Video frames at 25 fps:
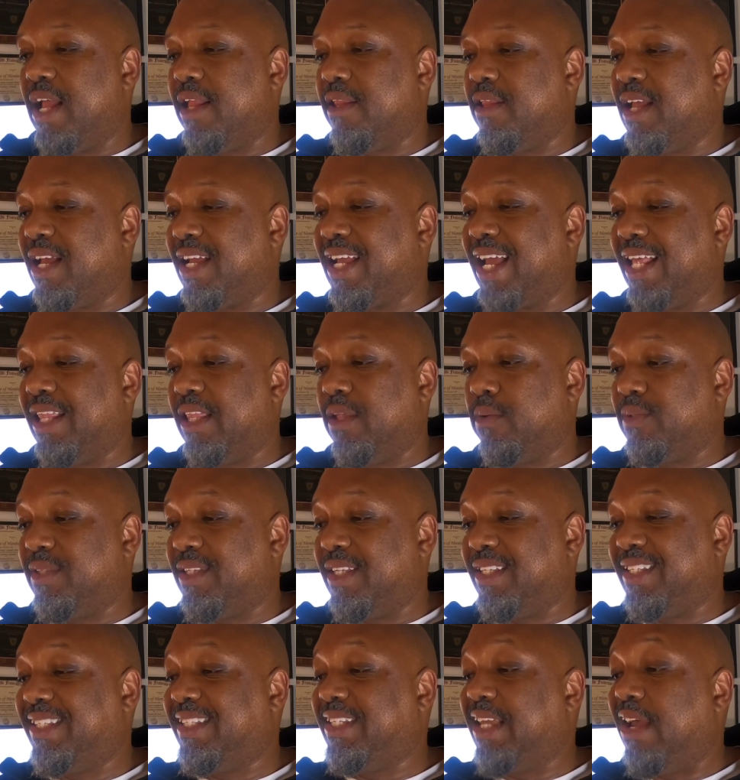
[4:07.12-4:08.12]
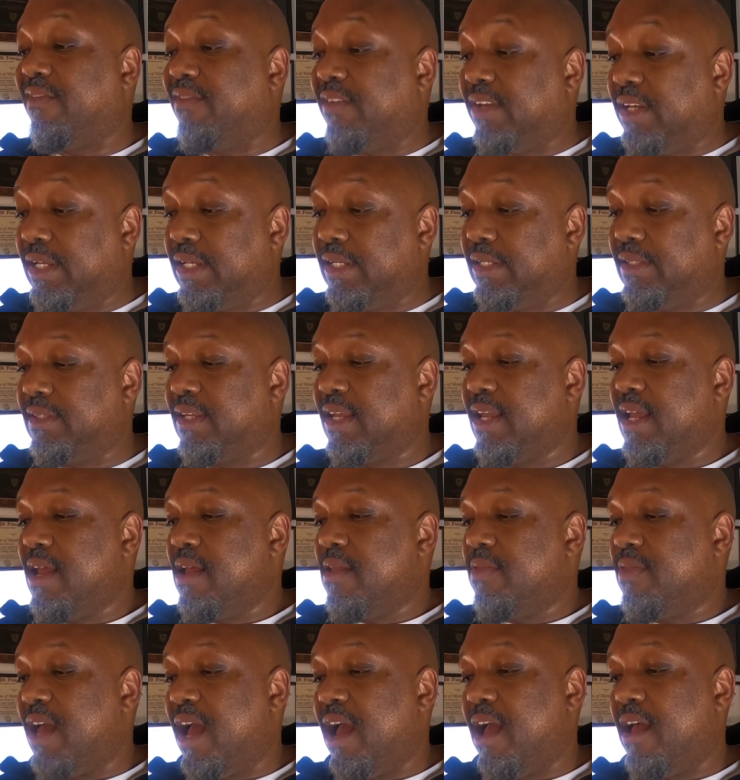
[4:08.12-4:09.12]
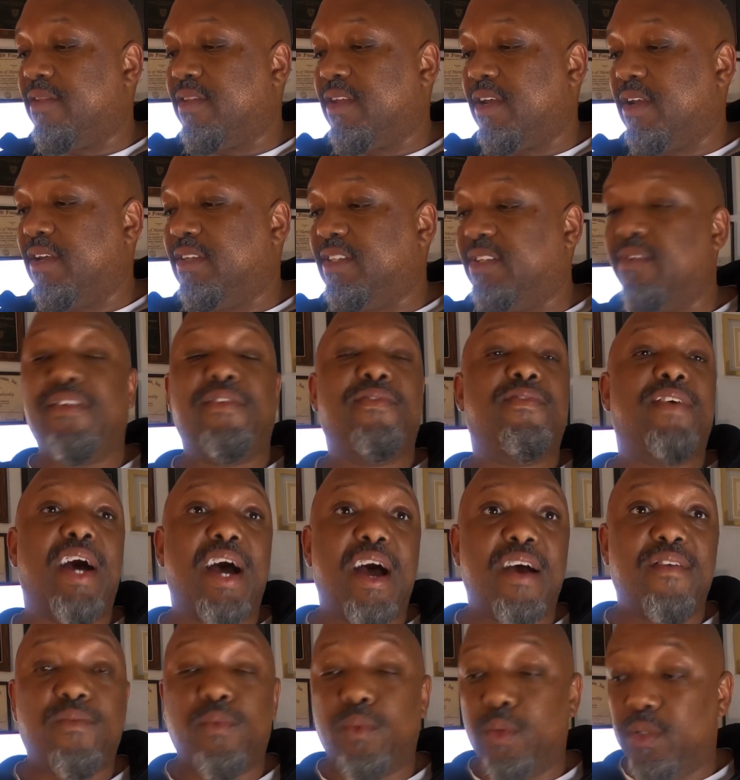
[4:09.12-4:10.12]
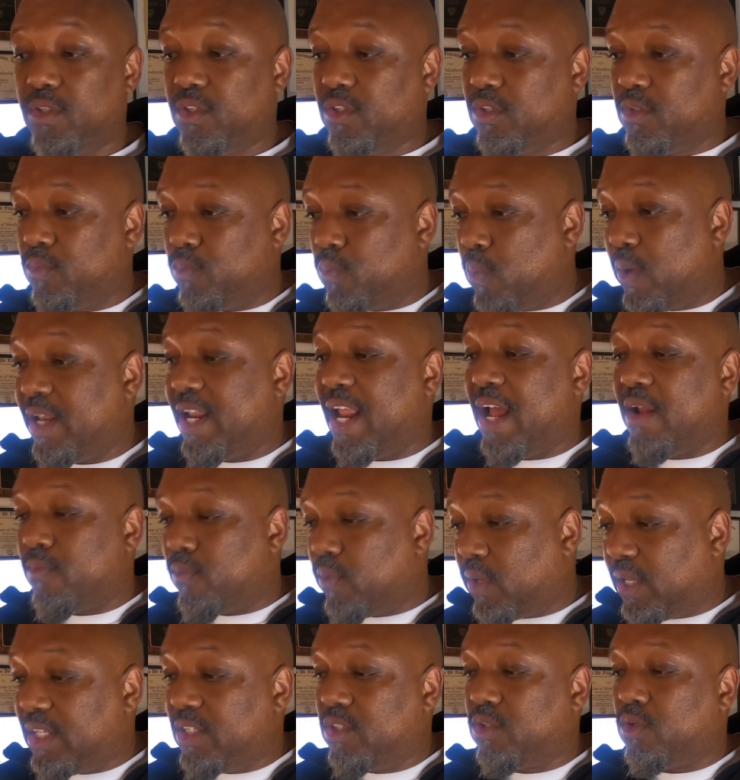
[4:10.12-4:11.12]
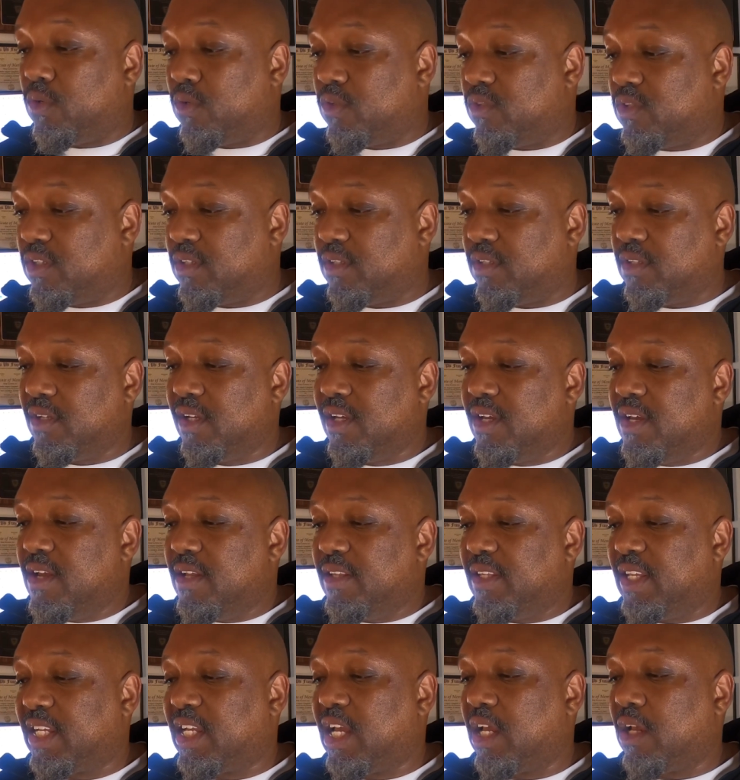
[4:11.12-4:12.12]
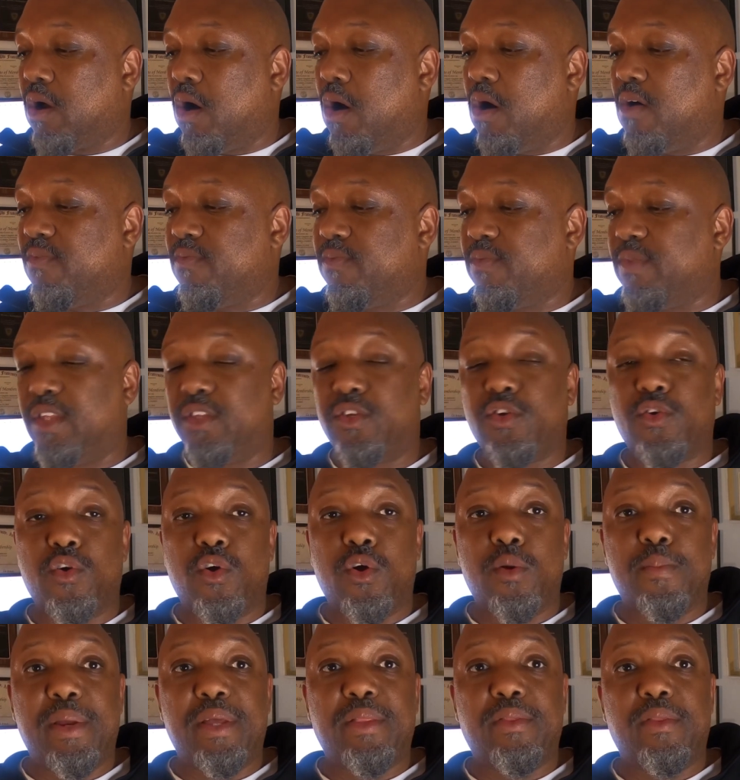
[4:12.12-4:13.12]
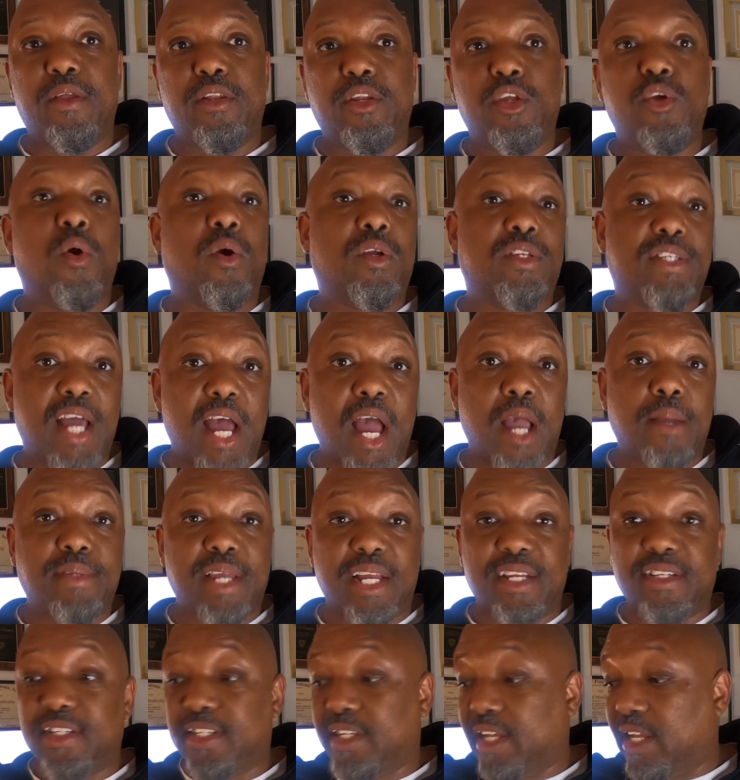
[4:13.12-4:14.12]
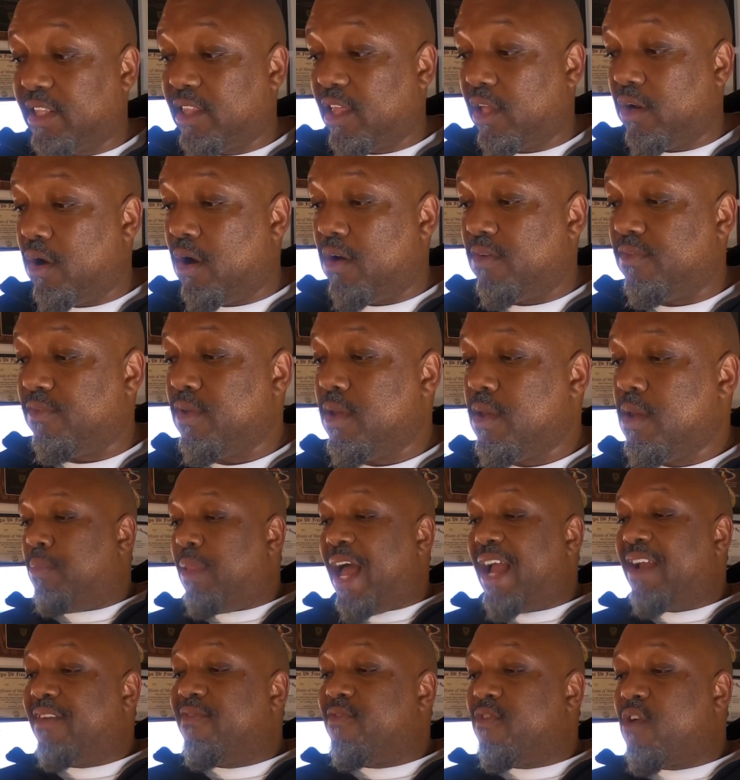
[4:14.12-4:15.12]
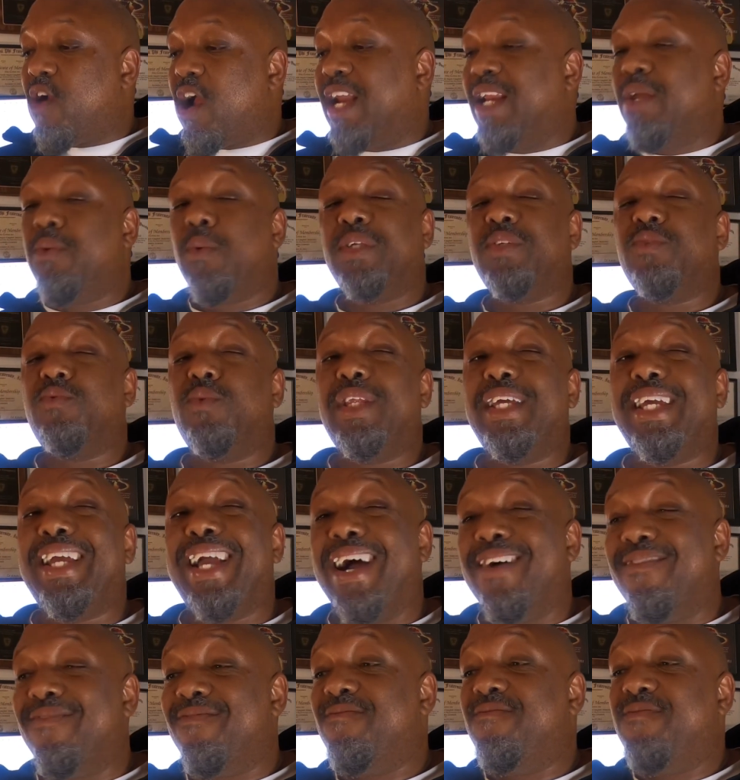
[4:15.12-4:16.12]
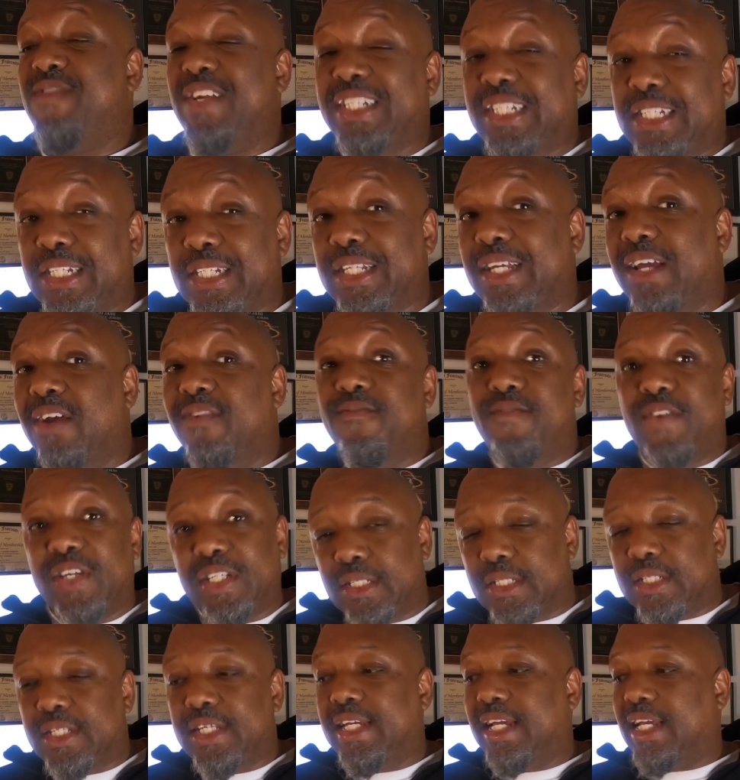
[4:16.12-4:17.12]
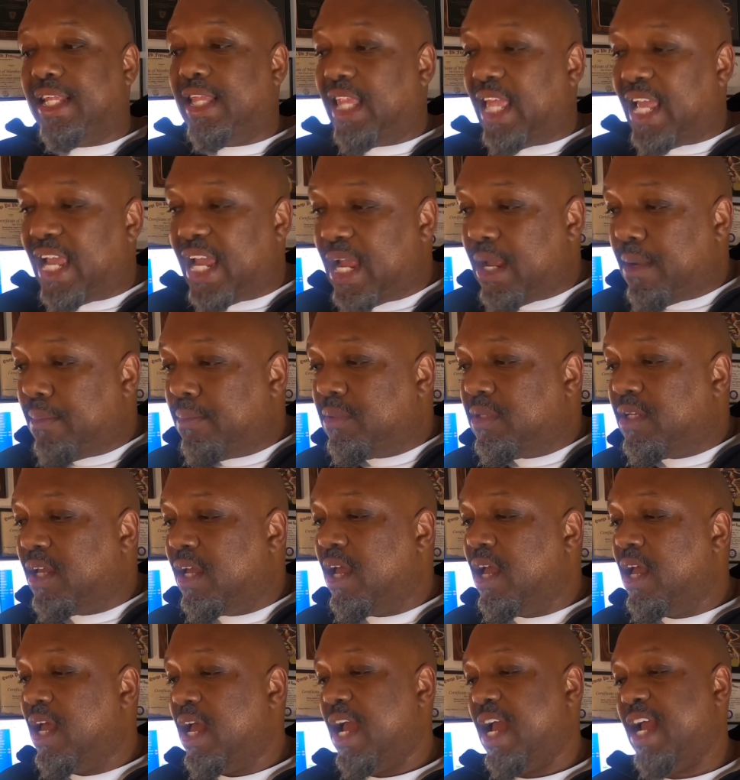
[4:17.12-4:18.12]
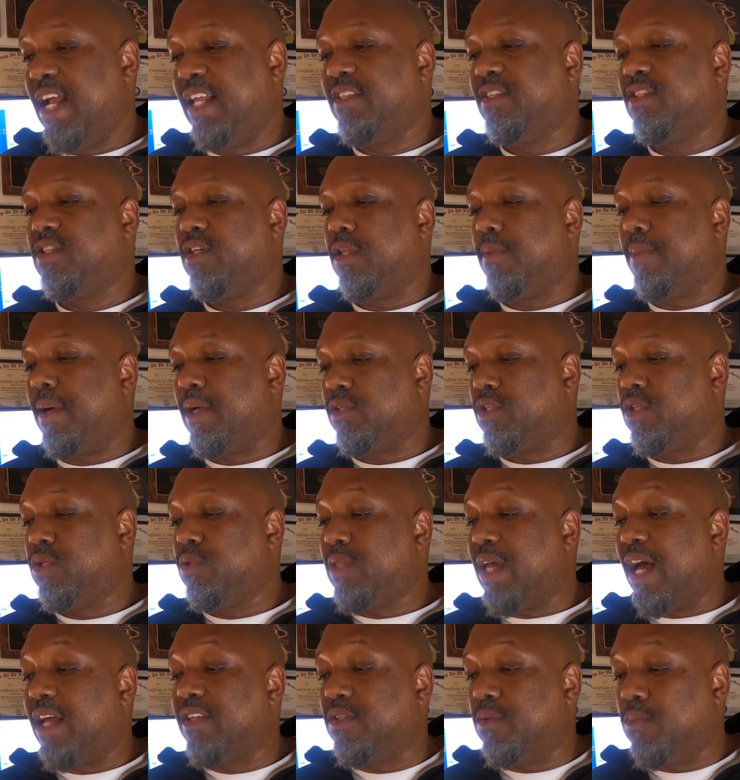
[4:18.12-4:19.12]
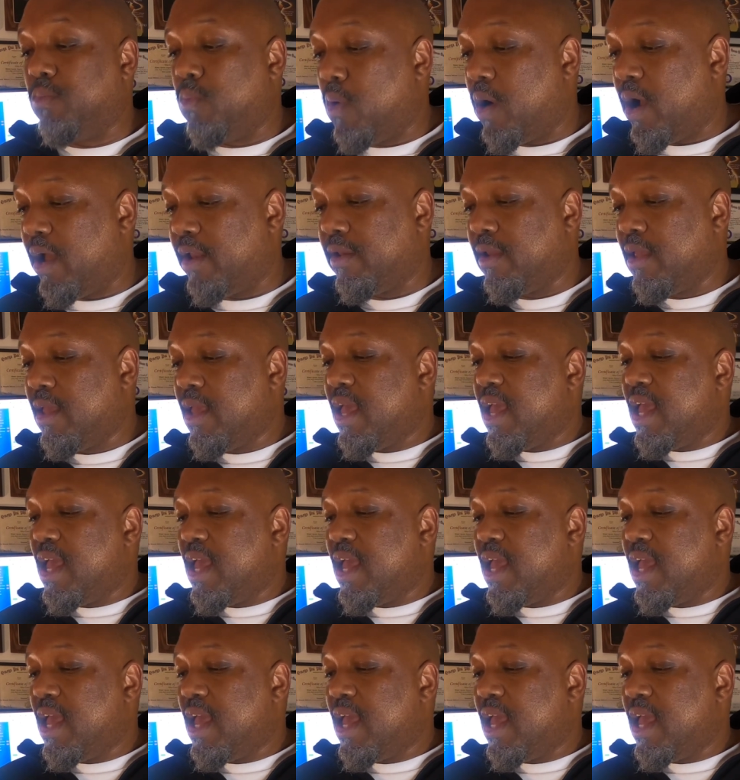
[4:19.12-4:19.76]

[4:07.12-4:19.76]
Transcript: in again there was the 70s that uh, 75 was when that really started to to kick off the term and the new york times actually kicked that off black friday wasn't really officially officially claimed until about 2001